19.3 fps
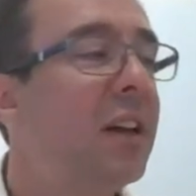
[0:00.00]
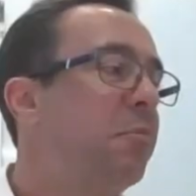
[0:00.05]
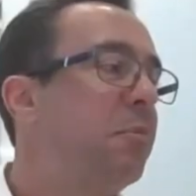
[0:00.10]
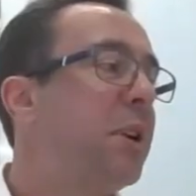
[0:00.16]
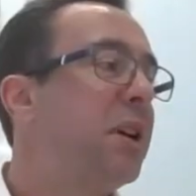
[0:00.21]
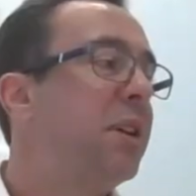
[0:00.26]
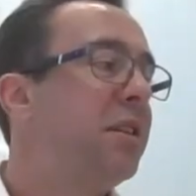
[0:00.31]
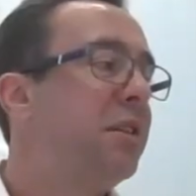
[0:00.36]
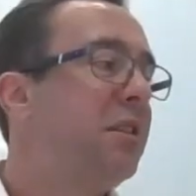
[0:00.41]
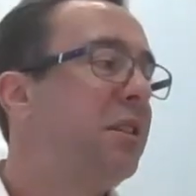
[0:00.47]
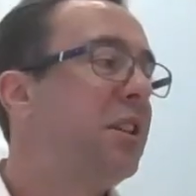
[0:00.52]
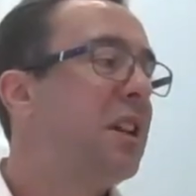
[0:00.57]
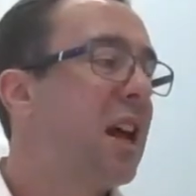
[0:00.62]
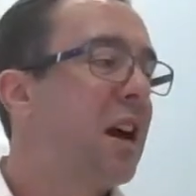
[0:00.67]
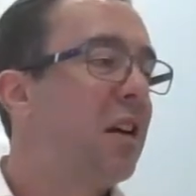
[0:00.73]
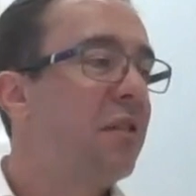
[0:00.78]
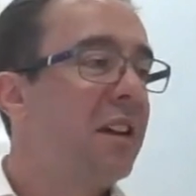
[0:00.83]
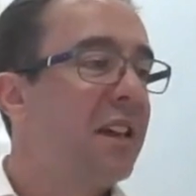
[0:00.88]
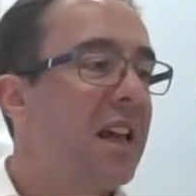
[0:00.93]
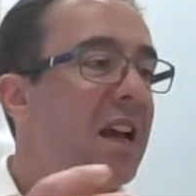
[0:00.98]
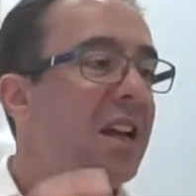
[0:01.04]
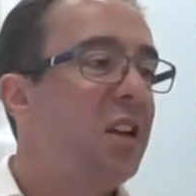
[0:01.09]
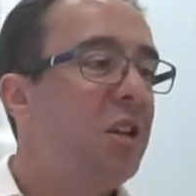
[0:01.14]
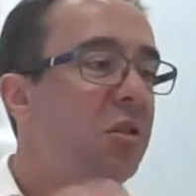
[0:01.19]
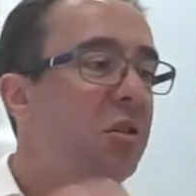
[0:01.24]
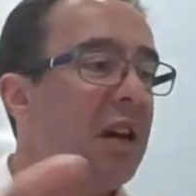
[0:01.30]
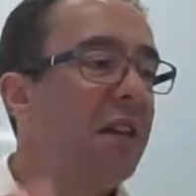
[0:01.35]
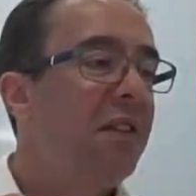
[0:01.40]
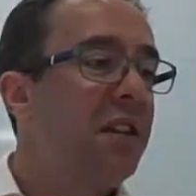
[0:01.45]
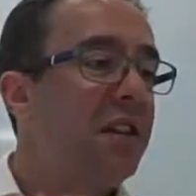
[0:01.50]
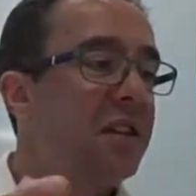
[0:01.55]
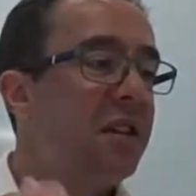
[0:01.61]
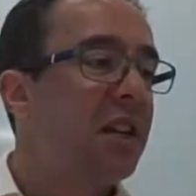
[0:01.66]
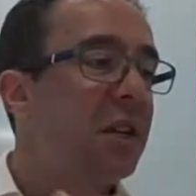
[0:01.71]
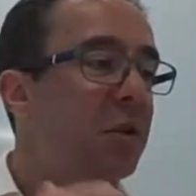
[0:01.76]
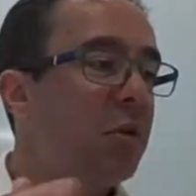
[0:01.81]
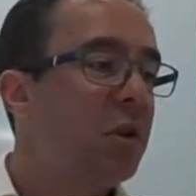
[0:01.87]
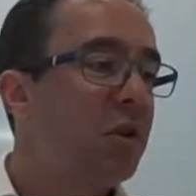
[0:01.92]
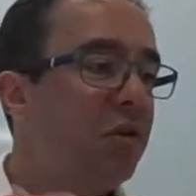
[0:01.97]
But now and again, you get these
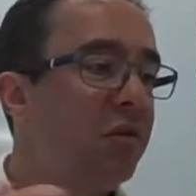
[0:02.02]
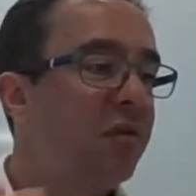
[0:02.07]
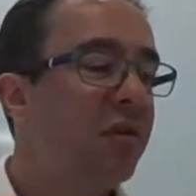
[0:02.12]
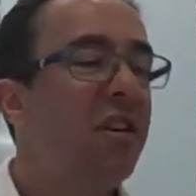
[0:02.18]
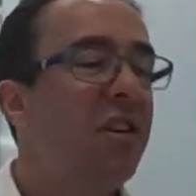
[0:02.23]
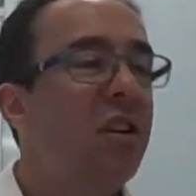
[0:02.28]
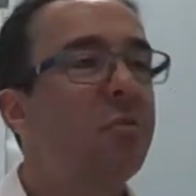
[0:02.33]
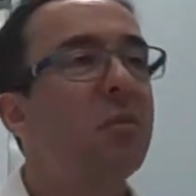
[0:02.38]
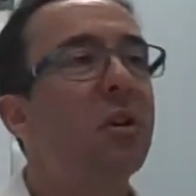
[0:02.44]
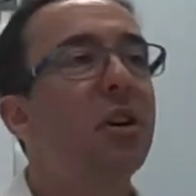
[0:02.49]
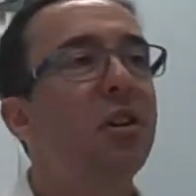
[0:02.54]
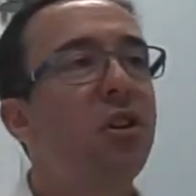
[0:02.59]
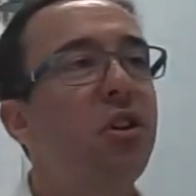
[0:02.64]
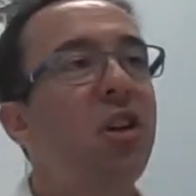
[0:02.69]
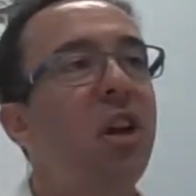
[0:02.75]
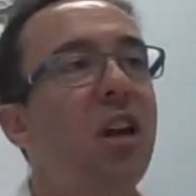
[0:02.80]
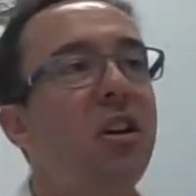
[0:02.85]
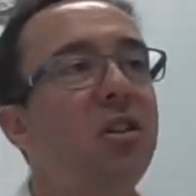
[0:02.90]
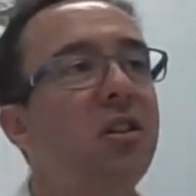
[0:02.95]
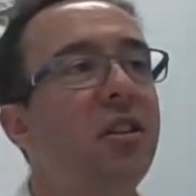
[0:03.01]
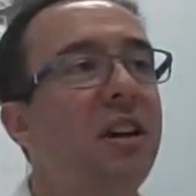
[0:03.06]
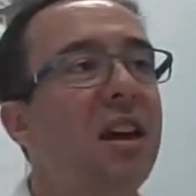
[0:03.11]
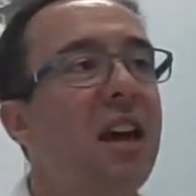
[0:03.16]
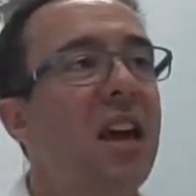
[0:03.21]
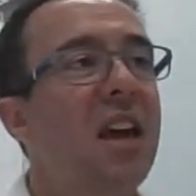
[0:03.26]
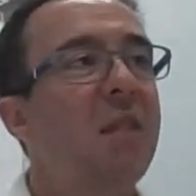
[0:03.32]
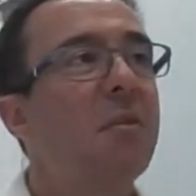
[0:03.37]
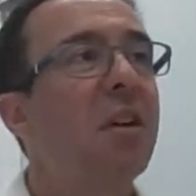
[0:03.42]
things which do very much change the game.